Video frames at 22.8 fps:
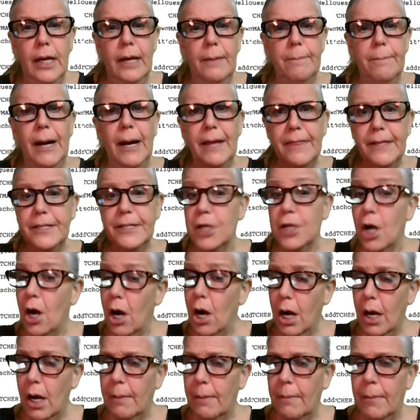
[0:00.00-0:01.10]
By the
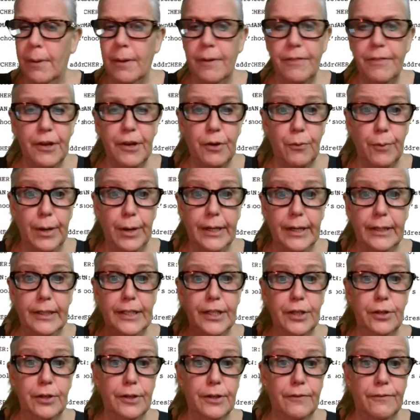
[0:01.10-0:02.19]
time, theoretically,
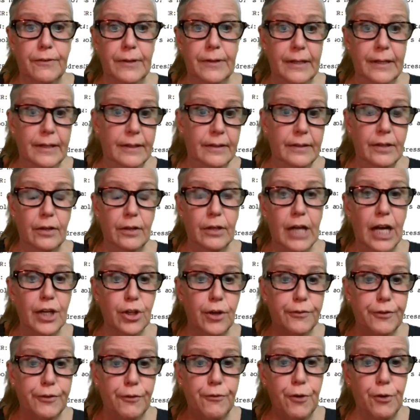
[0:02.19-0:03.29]
he could have, you know, gotten
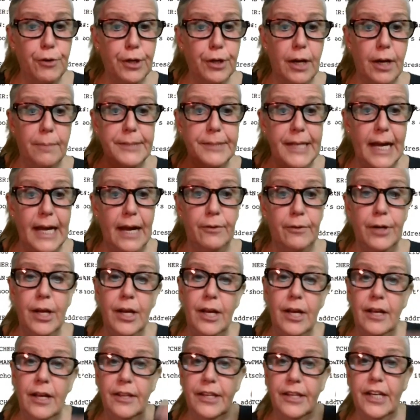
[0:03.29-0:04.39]
off the phone and come down,
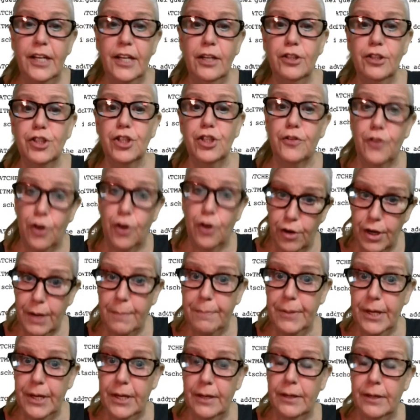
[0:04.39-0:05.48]
the killer should have already
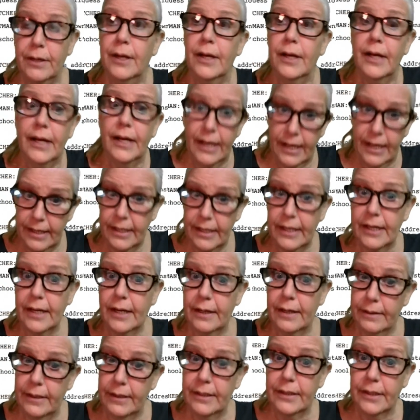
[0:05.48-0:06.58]
been in the
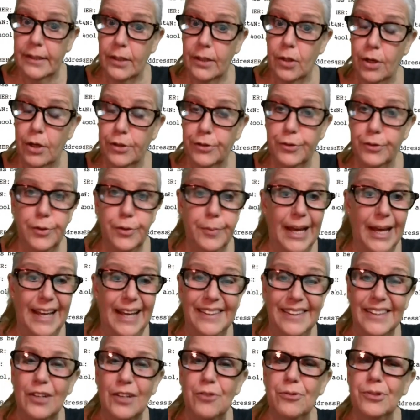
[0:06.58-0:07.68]
in the laundry room
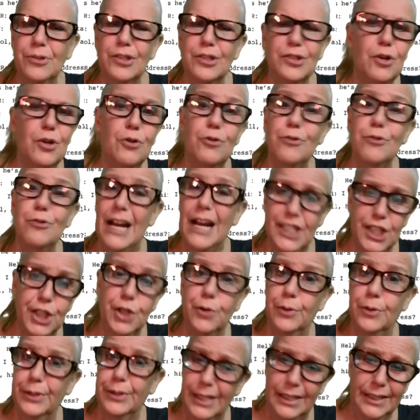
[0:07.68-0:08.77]
and the, there's no crashing
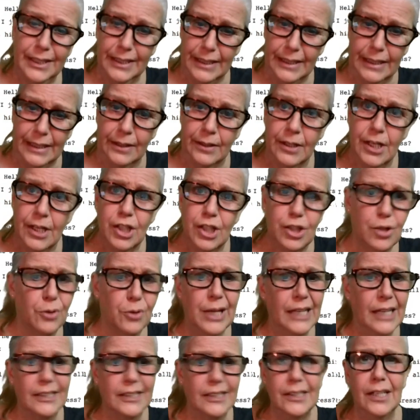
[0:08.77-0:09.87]
going on in there. So
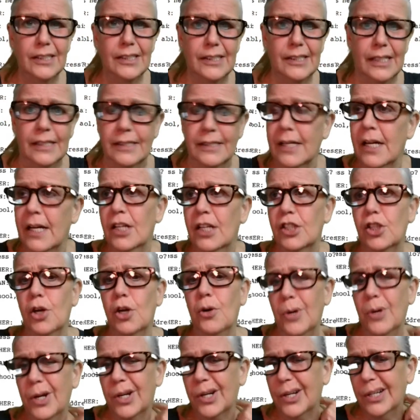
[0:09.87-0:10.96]
that's nonsense.
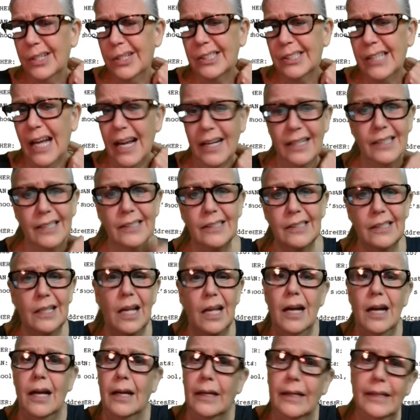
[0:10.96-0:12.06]
So Zach is
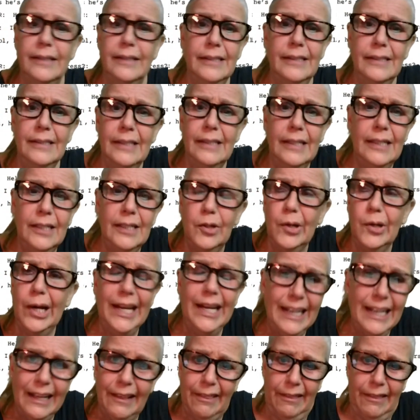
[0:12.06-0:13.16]
lying. He didn't hear
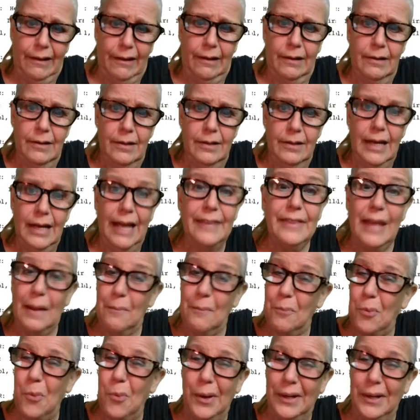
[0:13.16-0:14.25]
anything at
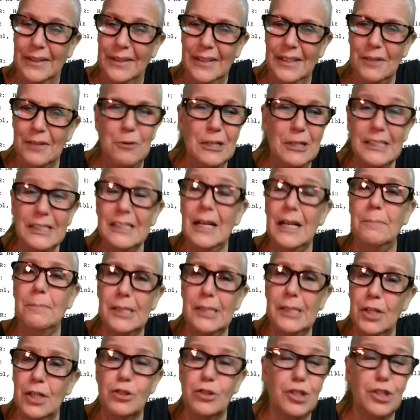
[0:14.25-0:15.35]
that point. He wasn't
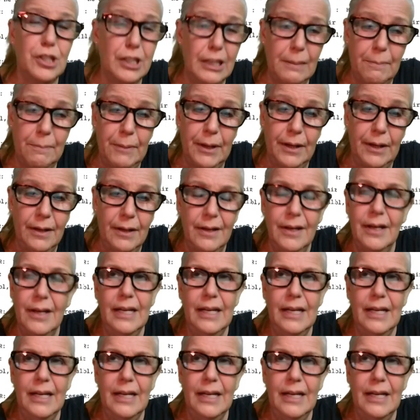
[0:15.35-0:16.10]
upstairs sleeping.